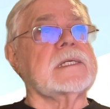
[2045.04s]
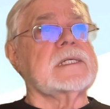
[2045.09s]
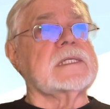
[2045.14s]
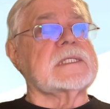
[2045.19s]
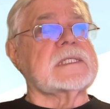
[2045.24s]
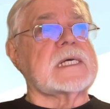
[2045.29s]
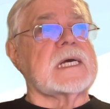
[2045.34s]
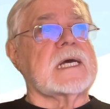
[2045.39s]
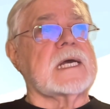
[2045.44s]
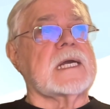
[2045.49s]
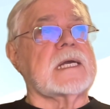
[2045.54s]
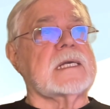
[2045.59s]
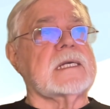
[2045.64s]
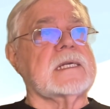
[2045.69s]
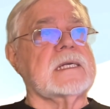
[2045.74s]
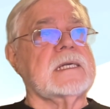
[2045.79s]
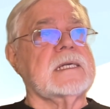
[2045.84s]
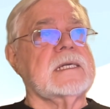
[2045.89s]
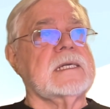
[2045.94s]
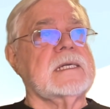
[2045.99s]
design.
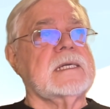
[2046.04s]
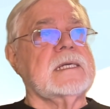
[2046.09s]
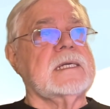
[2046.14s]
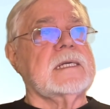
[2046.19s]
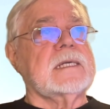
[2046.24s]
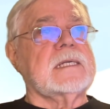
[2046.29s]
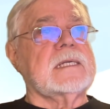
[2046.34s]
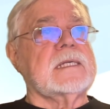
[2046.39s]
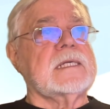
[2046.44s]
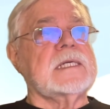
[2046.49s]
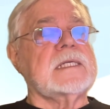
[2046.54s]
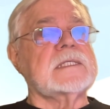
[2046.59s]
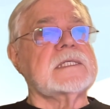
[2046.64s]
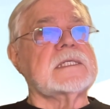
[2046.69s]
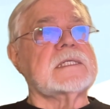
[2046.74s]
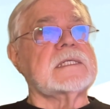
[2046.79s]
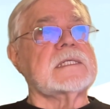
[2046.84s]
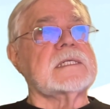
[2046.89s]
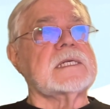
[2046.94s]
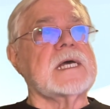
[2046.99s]
It needs
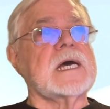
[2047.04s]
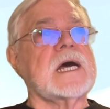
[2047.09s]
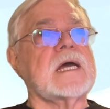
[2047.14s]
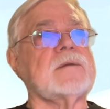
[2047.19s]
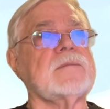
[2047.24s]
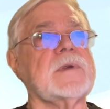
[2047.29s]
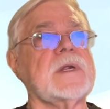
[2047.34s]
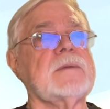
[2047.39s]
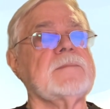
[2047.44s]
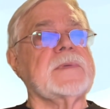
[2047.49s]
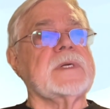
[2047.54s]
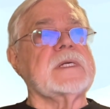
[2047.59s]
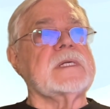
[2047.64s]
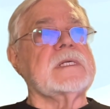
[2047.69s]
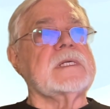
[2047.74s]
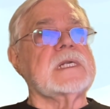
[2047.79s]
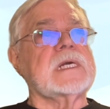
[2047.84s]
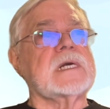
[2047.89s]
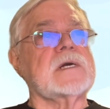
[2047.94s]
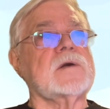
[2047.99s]
to not be
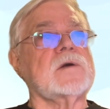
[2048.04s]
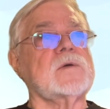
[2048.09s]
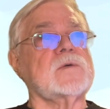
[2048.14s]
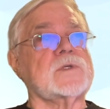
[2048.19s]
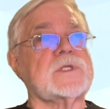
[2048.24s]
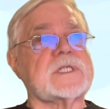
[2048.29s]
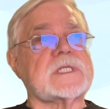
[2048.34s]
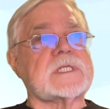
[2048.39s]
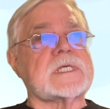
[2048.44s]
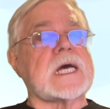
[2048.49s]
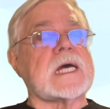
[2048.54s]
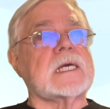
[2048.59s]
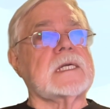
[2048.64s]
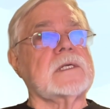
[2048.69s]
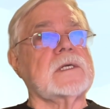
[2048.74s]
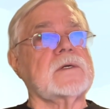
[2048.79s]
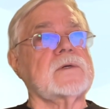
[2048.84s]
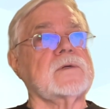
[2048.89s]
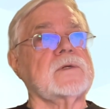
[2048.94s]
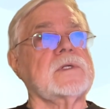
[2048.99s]
narrowed,
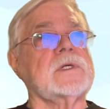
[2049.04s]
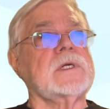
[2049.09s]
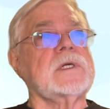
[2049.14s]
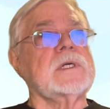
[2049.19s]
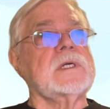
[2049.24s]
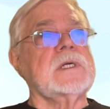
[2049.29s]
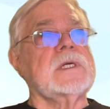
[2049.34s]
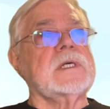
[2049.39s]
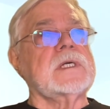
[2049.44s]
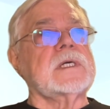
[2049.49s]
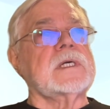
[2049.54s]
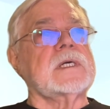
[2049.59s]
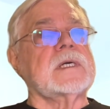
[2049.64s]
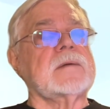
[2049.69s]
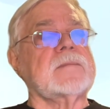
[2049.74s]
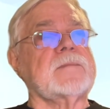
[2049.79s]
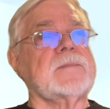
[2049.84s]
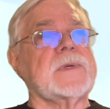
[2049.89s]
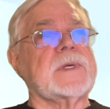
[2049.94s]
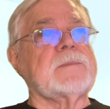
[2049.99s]
siloed,
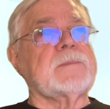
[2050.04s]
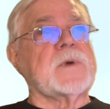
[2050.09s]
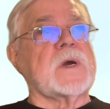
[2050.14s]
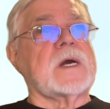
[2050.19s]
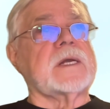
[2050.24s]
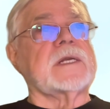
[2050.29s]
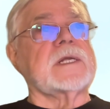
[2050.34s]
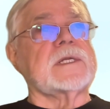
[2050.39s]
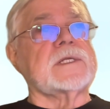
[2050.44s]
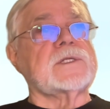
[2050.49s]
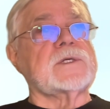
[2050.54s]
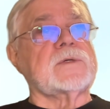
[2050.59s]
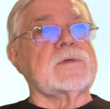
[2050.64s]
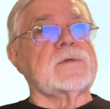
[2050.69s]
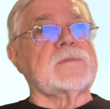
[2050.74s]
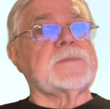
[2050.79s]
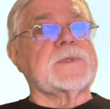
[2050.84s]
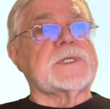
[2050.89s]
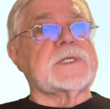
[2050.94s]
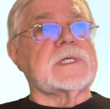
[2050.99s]
be brought
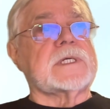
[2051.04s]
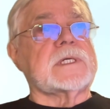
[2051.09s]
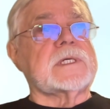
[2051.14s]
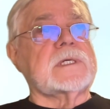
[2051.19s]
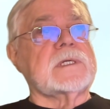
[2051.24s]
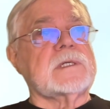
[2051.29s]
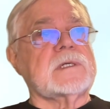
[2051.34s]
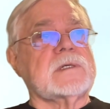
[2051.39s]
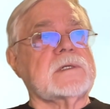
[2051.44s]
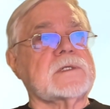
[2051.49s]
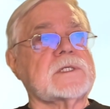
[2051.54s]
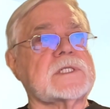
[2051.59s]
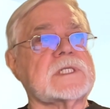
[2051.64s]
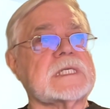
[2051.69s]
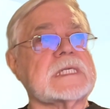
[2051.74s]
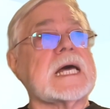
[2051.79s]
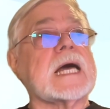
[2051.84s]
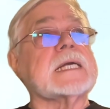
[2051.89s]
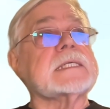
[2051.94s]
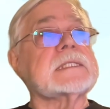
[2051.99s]
into particular
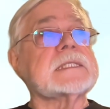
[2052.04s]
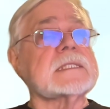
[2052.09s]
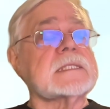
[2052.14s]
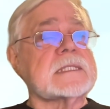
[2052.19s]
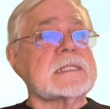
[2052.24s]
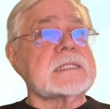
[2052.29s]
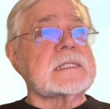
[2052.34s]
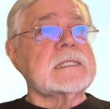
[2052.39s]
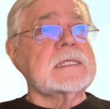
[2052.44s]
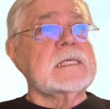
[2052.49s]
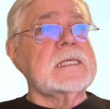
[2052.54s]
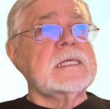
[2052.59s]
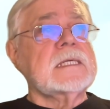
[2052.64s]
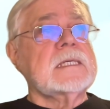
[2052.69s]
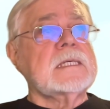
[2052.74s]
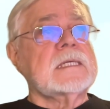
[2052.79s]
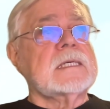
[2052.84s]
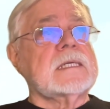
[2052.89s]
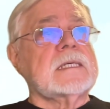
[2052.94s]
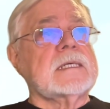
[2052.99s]
slices,
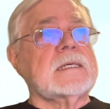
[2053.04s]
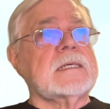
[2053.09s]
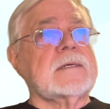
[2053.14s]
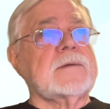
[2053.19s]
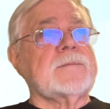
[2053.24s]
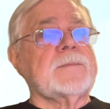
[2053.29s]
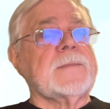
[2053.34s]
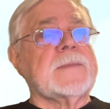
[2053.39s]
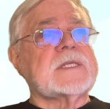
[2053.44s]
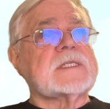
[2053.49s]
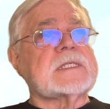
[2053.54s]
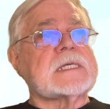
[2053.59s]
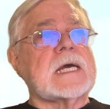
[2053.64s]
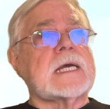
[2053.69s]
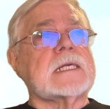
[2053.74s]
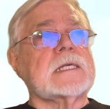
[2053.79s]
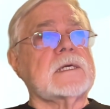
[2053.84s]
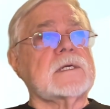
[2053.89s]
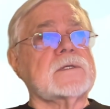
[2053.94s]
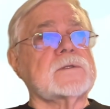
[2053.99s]

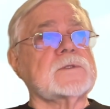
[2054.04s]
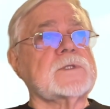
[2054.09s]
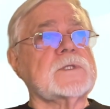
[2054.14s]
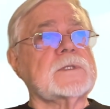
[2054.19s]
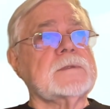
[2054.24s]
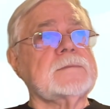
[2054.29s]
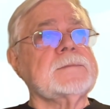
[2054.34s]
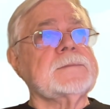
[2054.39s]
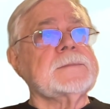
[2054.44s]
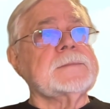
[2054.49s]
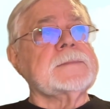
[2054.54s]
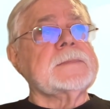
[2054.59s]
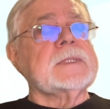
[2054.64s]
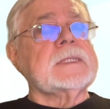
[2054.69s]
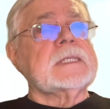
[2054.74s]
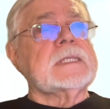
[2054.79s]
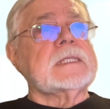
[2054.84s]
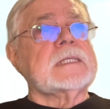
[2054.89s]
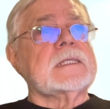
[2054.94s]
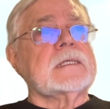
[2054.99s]
silos
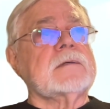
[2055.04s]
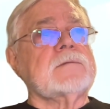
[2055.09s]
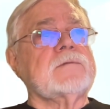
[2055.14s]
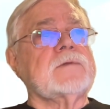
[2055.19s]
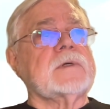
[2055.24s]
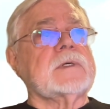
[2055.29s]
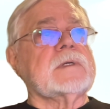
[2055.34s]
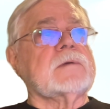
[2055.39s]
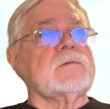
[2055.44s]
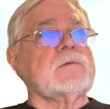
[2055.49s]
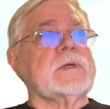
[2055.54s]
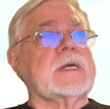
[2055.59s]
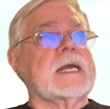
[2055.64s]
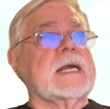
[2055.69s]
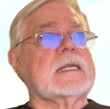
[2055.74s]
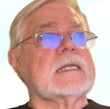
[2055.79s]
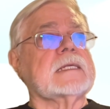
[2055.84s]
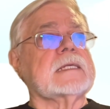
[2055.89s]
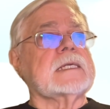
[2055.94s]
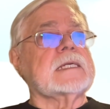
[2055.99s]
of
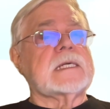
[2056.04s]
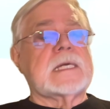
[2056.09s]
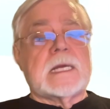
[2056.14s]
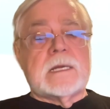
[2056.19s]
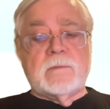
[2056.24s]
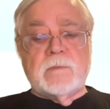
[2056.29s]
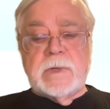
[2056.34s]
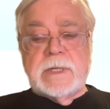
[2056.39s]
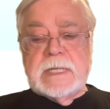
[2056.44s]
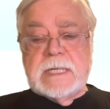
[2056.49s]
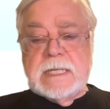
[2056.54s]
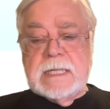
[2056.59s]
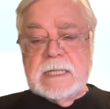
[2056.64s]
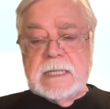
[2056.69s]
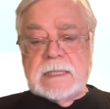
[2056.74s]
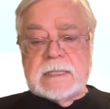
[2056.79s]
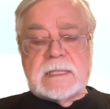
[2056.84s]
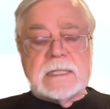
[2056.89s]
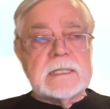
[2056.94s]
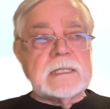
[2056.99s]
reality. And we need
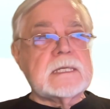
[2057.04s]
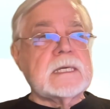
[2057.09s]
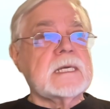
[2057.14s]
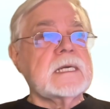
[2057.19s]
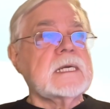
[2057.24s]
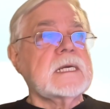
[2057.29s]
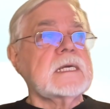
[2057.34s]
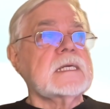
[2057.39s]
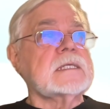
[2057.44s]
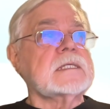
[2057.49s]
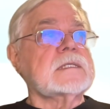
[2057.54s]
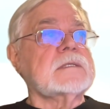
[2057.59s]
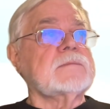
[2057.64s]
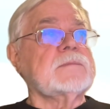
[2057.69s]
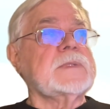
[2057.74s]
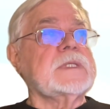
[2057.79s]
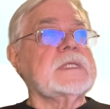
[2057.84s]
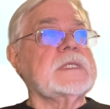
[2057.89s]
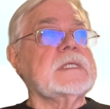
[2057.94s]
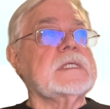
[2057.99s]
it to
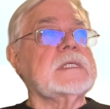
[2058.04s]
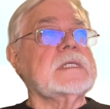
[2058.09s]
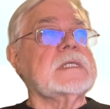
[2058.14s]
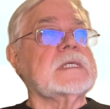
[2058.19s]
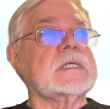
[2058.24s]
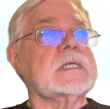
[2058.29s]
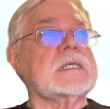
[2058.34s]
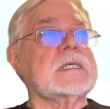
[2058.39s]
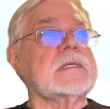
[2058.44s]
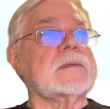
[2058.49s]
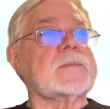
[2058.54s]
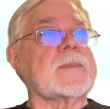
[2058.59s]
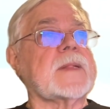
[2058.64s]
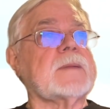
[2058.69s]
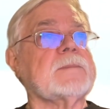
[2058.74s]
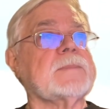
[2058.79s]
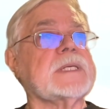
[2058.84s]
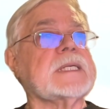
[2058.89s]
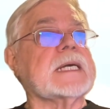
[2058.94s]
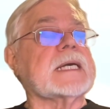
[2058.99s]
be
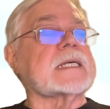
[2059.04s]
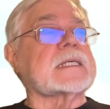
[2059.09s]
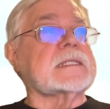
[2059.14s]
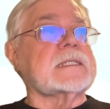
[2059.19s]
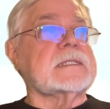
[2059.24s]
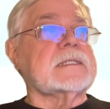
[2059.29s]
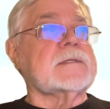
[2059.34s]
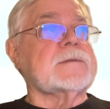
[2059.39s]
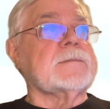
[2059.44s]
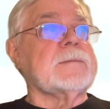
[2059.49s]
complex